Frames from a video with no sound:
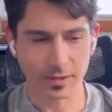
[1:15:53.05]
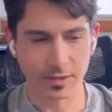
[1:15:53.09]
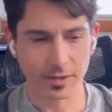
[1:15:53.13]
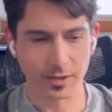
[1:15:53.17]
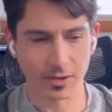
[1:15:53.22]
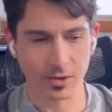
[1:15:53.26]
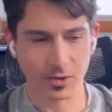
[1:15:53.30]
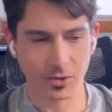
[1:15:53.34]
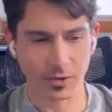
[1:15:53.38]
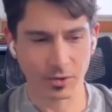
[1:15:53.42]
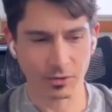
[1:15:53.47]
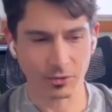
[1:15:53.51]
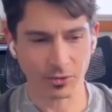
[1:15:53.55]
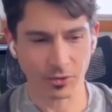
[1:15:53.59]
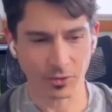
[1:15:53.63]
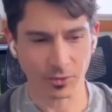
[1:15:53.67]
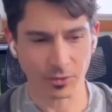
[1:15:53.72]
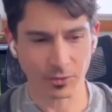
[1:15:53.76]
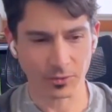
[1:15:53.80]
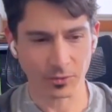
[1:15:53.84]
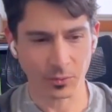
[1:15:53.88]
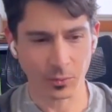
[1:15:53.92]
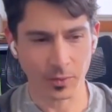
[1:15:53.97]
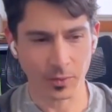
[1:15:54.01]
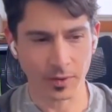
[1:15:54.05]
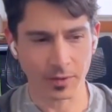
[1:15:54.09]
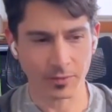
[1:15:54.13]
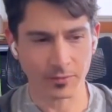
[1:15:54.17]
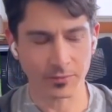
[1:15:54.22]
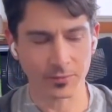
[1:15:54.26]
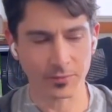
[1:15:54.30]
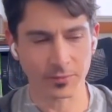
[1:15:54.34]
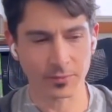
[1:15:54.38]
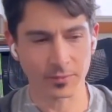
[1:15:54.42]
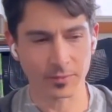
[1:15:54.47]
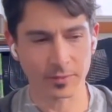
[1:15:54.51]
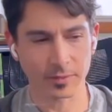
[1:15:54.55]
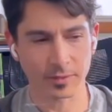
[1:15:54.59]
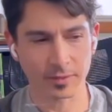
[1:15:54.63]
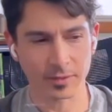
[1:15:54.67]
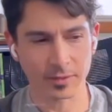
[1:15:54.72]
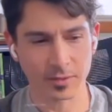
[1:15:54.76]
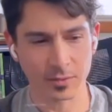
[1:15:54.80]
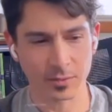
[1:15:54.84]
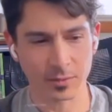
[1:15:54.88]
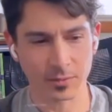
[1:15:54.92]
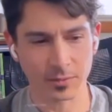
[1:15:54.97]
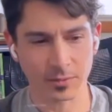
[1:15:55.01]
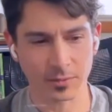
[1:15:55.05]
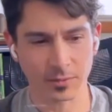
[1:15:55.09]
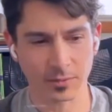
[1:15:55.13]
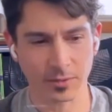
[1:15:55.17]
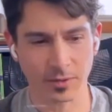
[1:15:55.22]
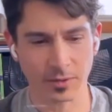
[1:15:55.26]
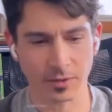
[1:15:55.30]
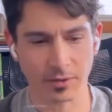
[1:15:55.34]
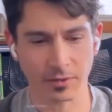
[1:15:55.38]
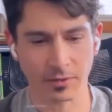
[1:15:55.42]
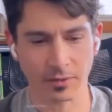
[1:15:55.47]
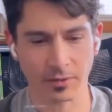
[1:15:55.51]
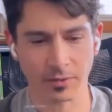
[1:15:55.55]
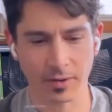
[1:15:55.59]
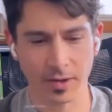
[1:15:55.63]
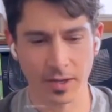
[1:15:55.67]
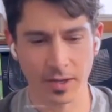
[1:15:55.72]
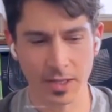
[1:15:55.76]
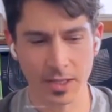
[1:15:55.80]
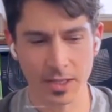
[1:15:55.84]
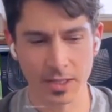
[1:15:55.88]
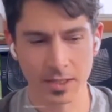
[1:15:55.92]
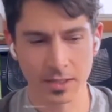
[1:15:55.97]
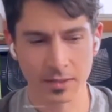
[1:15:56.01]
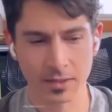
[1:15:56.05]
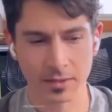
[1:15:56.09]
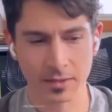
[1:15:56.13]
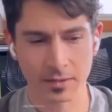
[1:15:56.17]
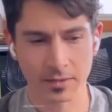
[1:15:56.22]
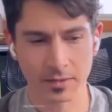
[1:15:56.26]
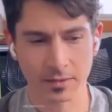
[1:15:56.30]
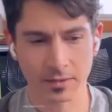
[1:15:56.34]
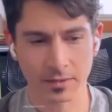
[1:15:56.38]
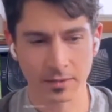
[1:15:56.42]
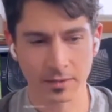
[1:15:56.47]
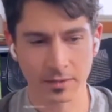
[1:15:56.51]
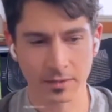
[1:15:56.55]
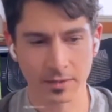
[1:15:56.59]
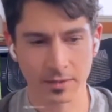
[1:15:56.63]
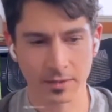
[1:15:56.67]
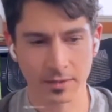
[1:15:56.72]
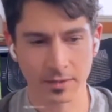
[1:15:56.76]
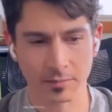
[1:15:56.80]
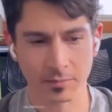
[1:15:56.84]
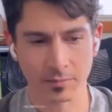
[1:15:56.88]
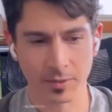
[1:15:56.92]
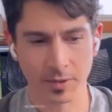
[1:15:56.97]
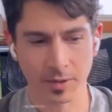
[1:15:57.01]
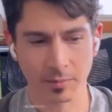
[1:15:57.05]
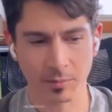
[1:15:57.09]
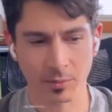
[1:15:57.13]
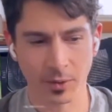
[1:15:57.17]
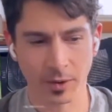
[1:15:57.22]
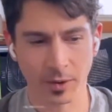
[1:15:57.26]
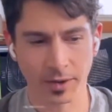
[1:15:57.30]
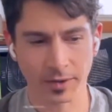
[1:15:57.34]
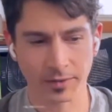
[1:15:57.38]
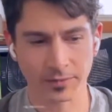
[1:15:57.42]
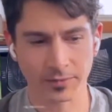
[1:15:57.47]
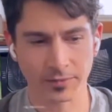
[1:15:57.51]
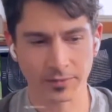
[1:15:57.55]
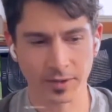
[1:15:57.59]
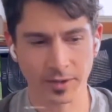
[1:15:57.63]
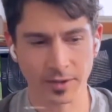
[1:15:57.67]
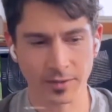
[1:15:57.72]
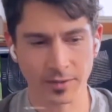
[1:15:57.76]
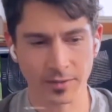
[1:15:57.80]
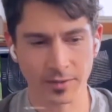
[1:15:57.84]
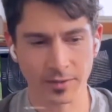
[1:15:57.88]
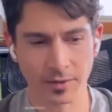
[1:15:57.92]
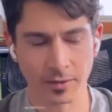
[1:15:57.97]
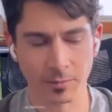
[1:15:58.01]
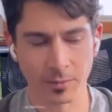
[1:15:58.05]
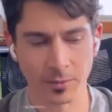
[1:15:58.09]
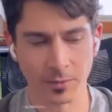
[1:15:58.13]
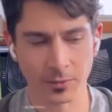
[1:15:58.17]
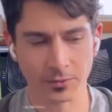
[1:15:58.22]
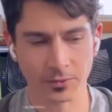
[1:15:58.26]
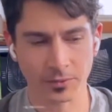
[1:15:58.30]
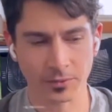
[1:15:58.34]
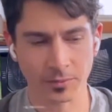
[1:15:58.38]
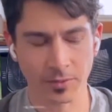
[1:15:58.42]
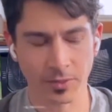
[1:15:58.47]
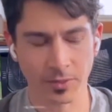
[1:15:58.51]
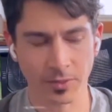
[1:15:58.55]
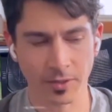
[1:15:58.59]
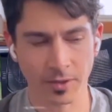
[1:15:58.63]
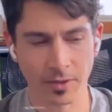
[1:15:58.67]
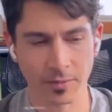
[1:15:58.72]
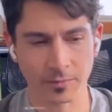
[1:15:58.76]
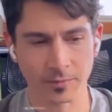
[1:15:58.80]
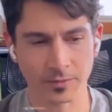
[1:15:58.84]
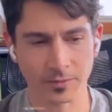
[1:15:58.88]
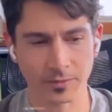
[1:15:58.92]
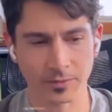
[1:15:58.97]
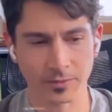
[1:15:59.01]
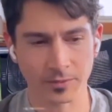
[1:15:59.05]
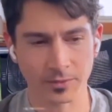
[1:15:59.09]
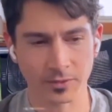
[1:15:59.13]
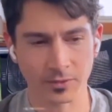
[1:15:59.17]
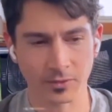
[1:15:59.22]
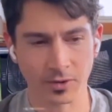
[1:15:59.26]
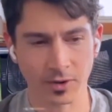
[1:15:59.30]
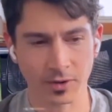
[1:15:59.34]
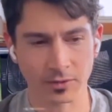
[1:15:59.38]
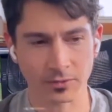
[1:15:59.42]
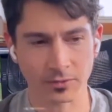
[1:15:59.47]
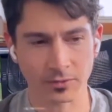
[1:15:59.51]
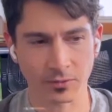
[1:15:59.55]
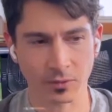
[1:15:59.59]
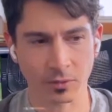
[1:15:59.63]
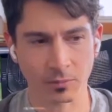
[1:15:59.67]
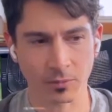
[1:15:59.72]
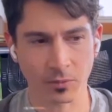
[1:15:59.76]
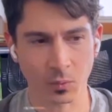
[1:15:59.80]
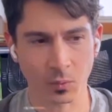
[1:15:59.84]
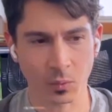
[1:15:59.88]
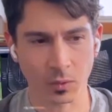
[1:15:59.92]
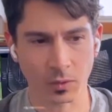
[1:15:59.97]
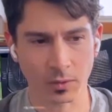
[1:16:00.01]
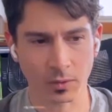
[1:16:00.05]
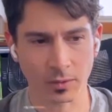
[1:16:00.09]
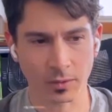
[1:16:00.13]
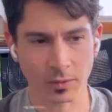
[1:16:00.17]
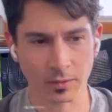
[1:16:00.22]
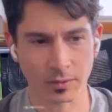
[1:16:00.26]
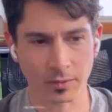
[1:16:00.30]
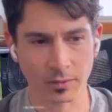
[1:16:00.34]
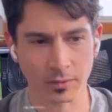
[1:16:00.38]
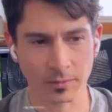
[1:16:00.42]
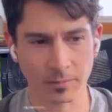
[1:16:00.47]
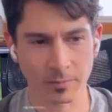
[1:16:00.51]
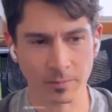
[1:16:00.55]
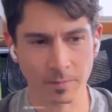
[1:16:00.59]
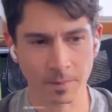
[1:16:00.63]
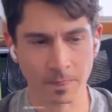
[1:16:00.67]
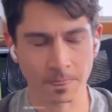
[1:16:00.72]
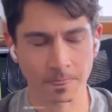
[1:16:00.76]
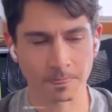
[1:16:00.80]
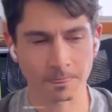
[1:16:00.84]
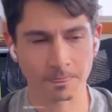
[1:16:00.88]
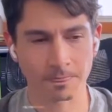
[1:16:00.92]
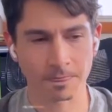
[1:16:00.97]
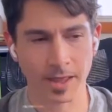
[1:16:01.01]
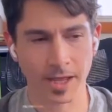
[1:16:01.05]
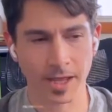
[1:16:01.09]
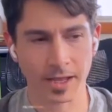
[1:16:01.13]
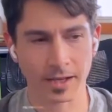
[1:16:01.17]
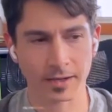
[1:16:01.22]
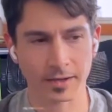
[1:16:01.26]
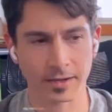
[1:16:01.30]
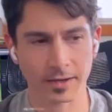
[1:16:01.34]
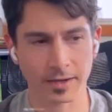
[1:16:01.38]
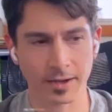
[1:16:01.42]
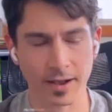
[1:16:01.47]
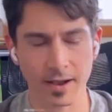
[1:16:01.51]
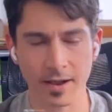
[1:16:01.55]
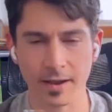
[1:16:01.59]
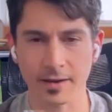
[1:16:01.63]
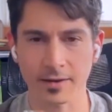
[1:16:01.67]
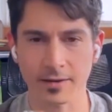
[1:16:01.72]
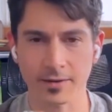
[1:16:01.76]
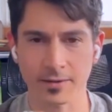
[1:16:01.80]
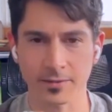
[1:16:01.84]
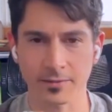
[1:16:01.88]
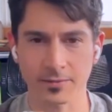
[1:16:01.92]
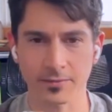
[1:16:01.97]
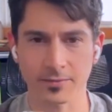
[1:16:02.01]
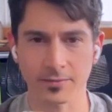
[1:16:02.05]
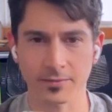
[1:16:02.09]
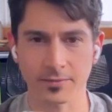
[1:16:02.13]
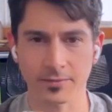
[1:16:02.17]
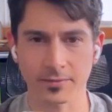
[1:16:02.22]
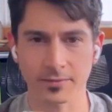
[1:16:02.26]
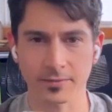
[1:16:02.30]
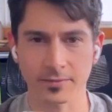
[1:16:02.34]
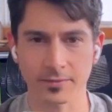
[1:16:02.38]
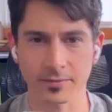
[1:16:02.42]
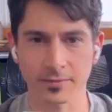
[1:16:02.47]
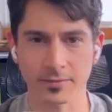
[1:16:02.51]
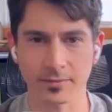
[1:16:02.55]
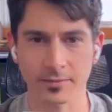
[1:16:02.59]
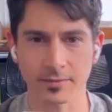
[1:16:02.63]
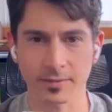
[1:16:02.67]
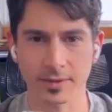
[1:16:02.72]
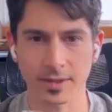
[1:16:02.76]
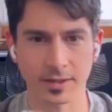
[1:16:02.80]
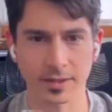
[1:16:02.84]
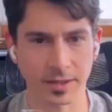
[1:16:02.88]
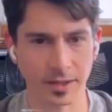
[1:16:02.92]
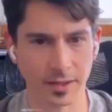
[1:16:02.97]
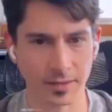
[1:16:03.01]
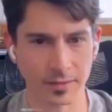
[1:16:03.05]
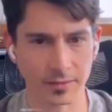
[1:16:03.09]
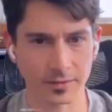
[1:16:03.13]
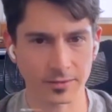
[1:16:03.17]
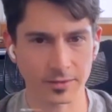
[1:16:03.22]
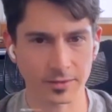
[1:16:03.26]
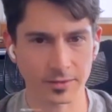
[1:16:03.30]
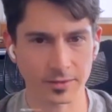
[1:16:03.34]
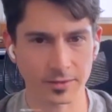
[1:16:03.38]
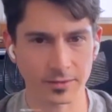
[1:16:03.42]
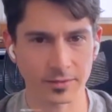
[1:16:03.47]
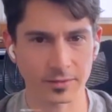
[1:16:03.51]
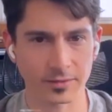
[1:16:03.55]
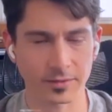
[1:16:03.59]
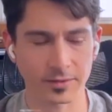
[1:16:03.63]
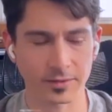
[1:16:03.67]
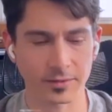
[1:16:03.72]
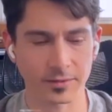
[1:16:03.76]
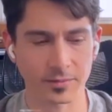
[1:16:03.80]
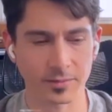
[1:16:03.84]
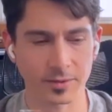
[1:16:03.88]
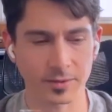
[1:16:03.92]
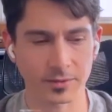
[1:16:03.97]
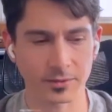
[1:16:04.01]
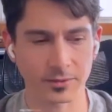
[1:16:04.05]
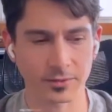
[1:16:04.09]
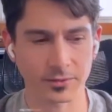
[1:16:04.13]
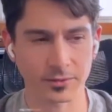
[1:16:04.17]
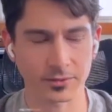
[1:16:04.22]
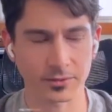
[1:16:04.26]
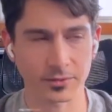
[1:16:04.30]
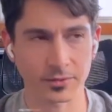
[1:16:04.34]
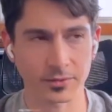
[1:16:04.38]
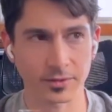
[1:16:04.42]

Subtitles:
creatures who have used their big brains and their opposable thumbs to transform the world, that kind of intelligence is much